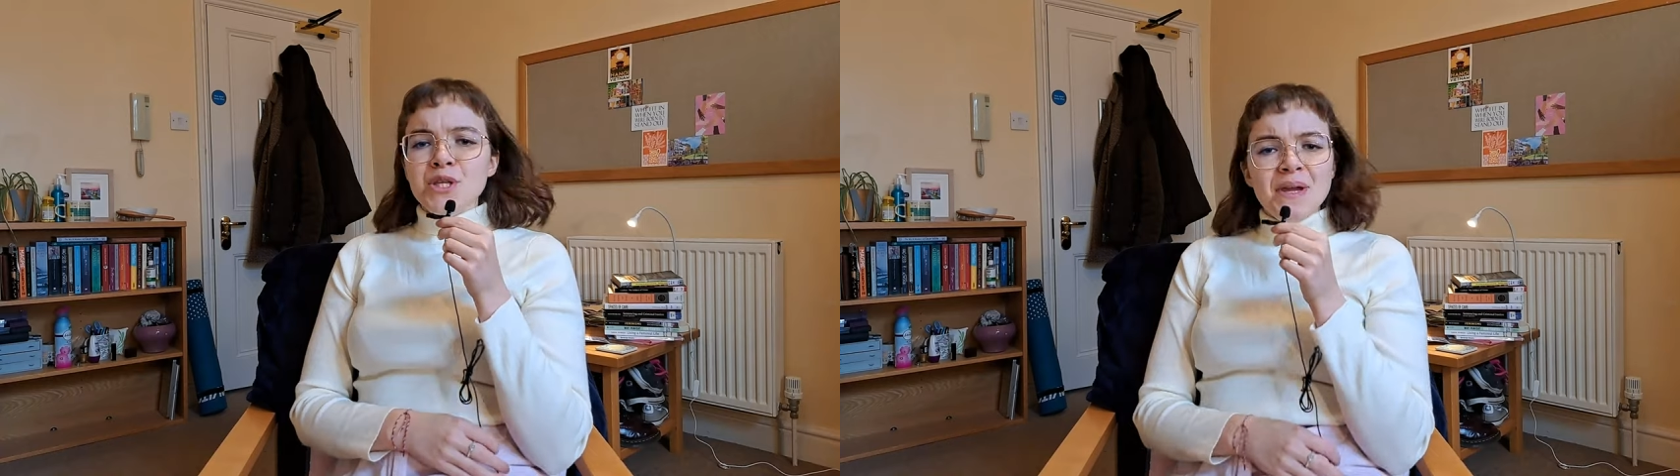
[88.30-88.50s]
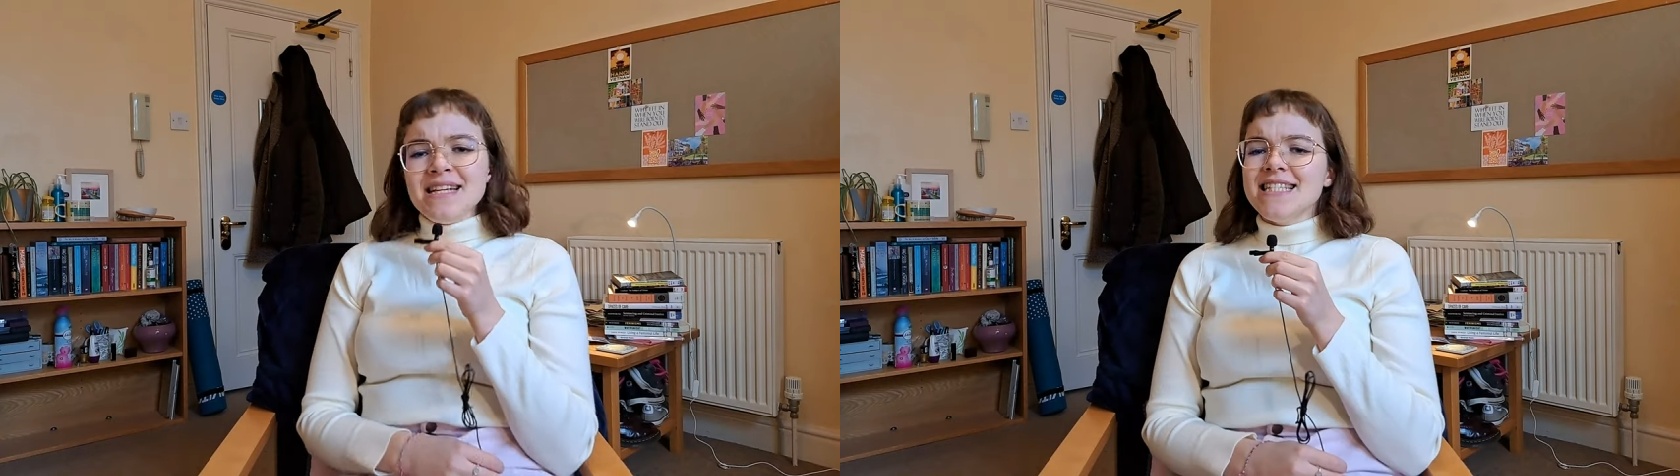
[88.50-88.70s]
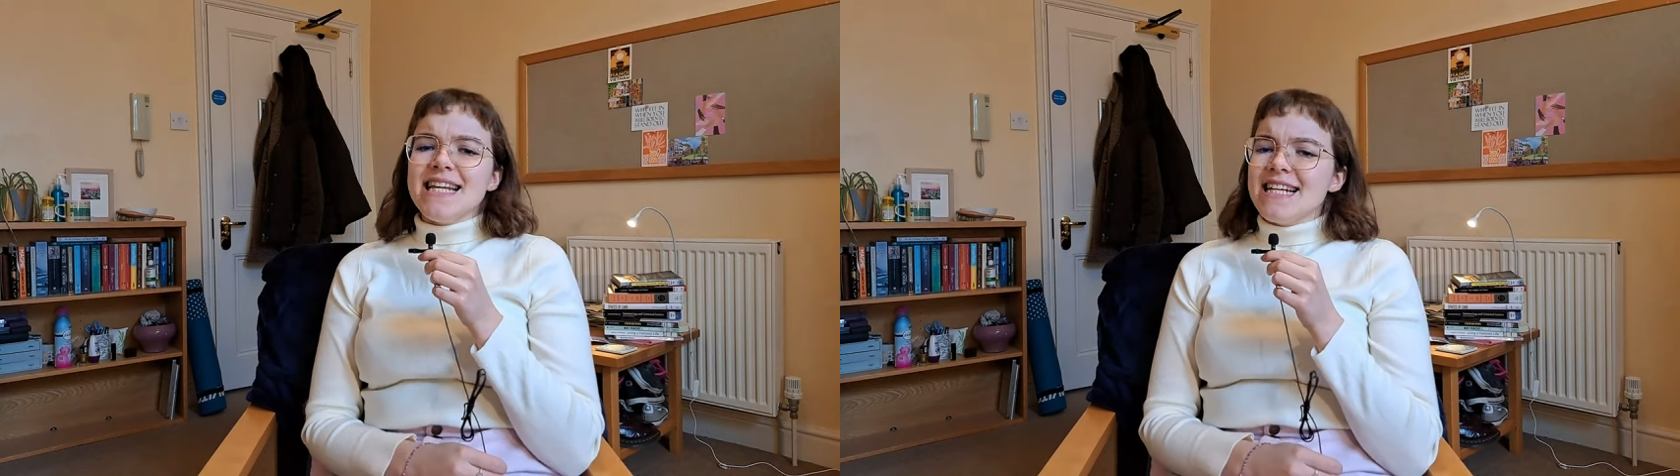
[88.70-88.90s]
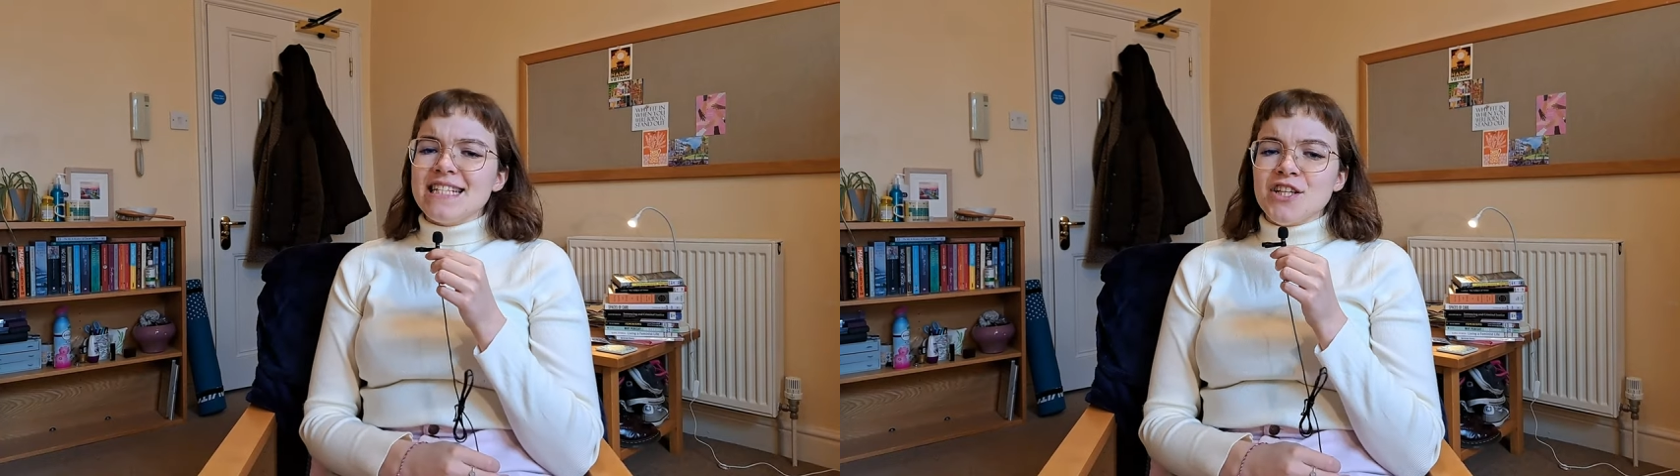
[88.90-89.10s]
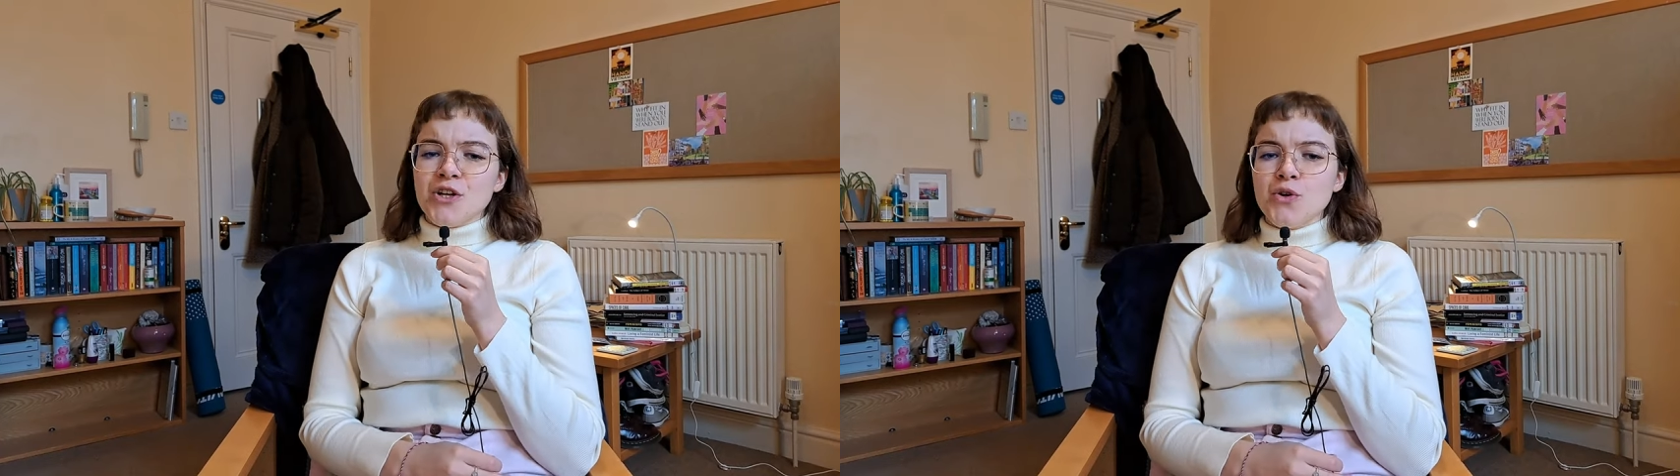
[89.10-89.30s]
So yesterday
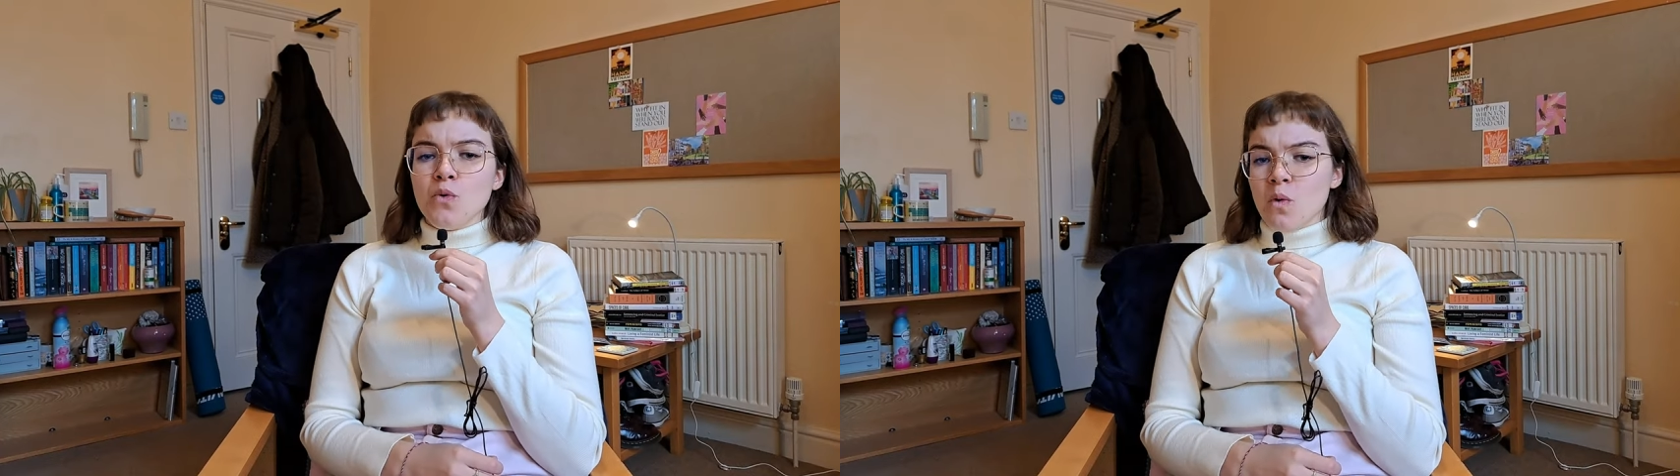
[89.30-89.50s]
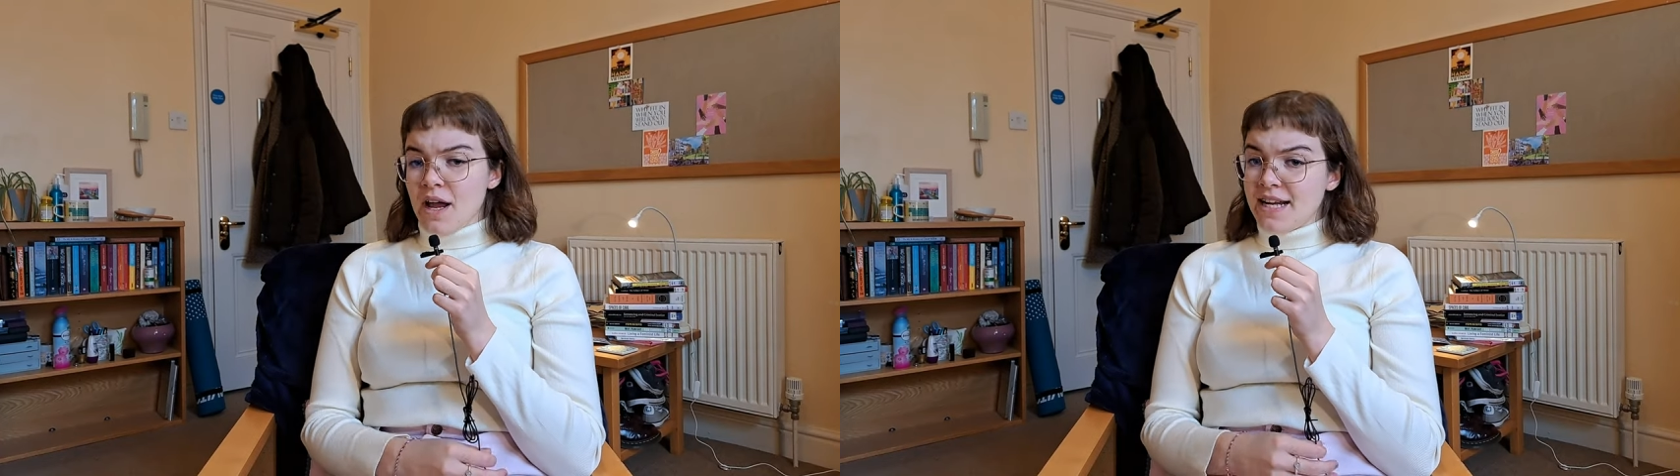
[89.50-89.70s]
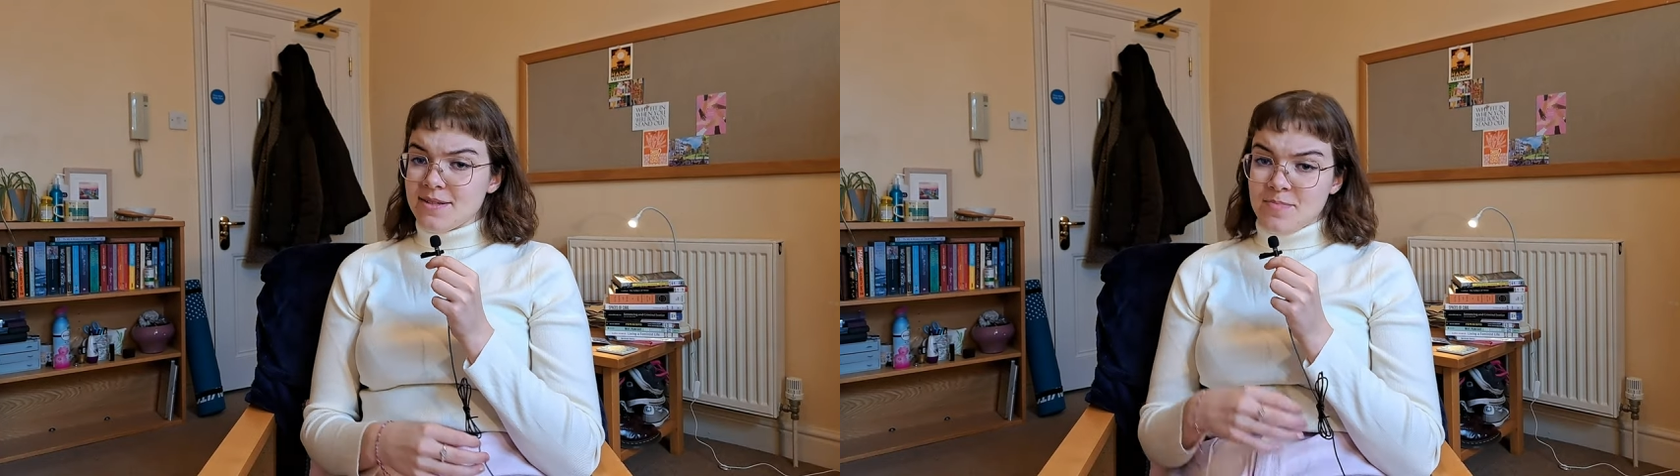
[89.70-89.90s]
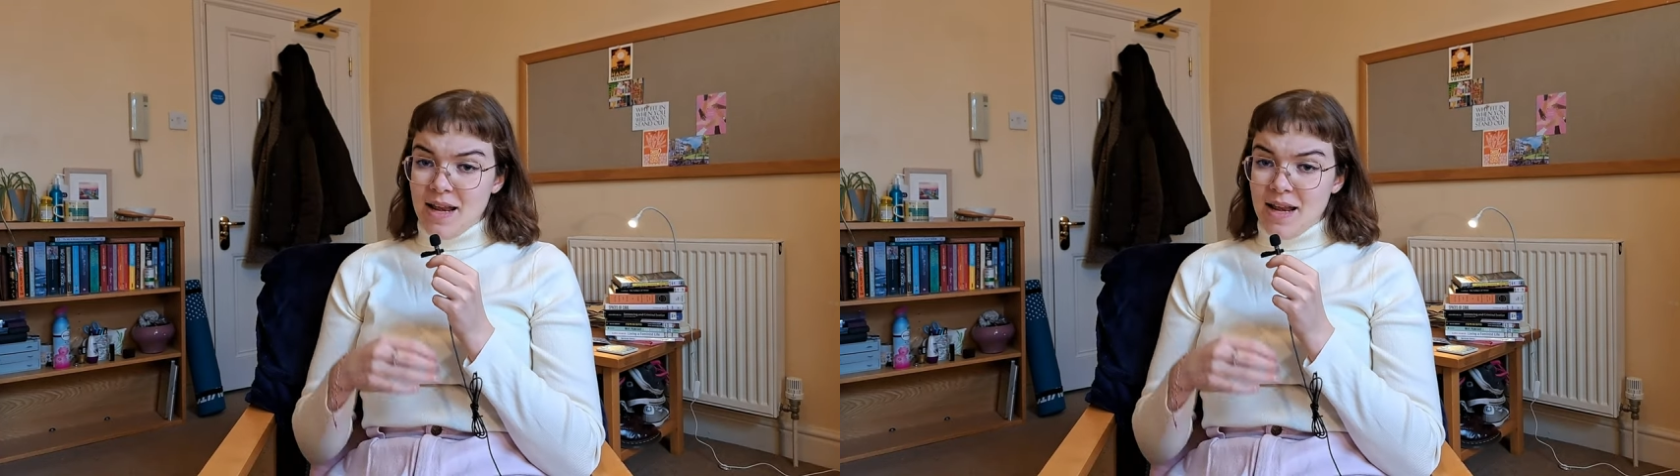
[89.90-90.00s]
didn't go quite as